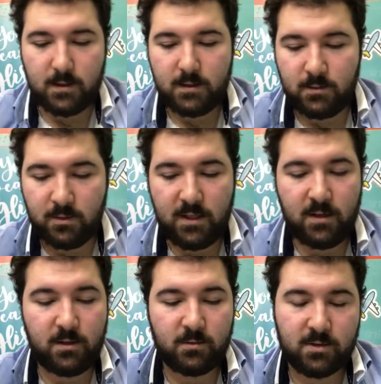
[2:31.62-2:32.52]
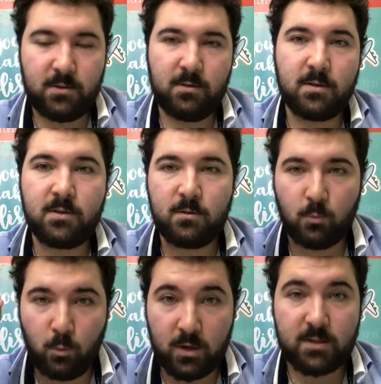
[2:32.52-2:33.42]
You need your student to
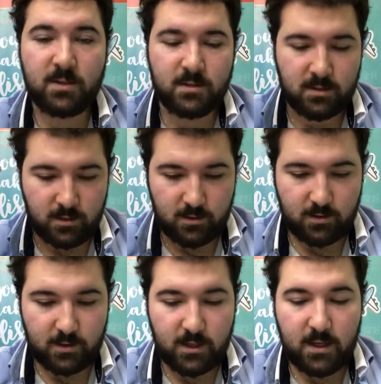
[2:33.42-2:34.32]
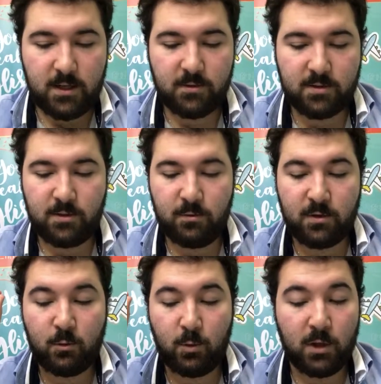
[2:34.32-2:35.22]
want to learn. Your student
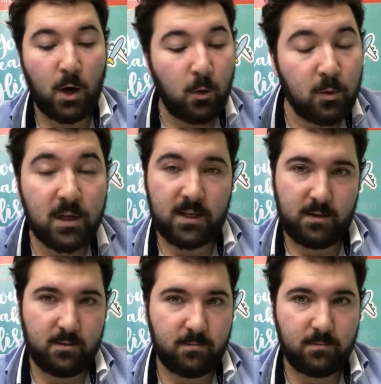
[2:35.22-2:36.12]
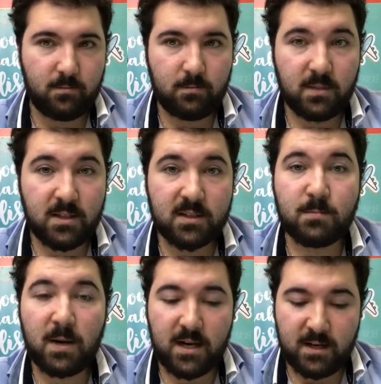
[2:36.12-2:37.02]
will only be
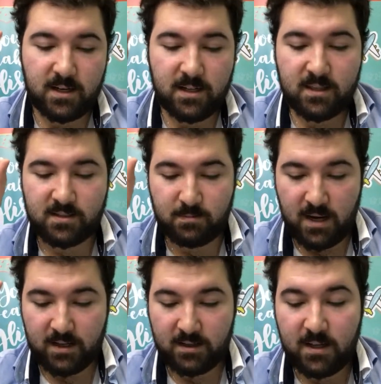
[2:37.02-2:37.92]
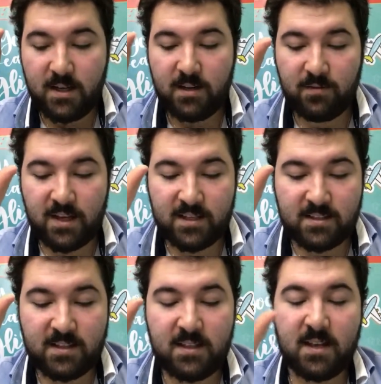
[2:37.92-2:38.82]
inspired in this manner if they can
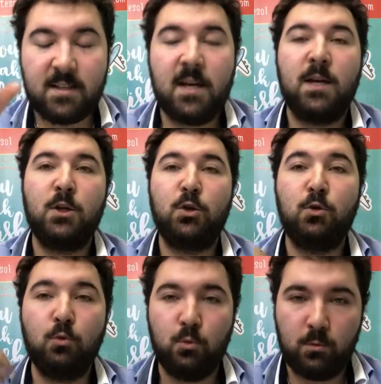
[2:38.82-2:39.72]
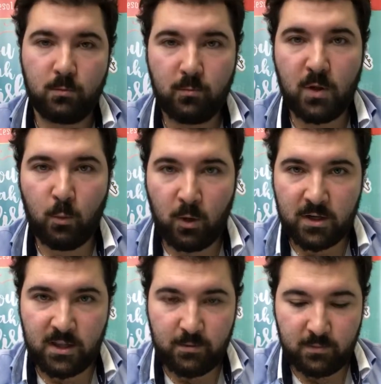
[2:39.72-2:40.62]
see that you
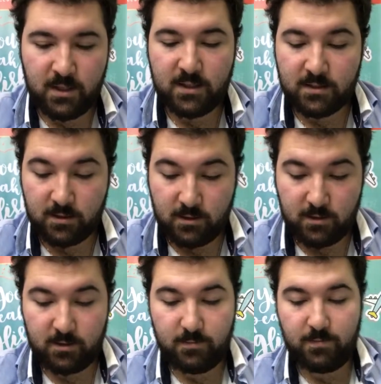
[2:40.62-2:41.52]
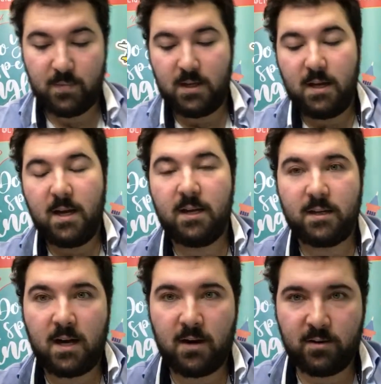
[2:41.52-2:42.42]
want them to learn.
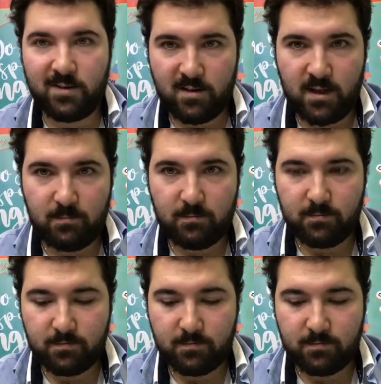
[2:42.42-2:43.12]
Encourage them.